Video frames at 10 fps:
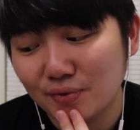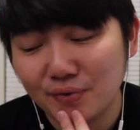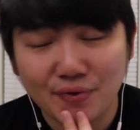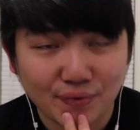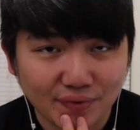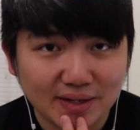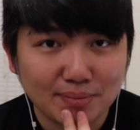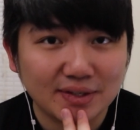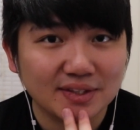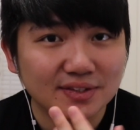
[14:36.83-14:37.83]
or 3
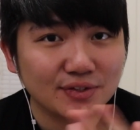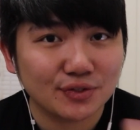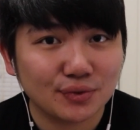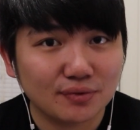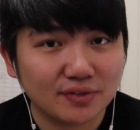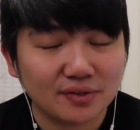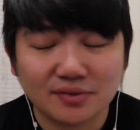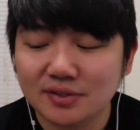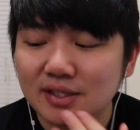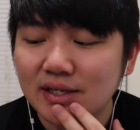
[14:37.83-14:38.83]
because there's 2 of those.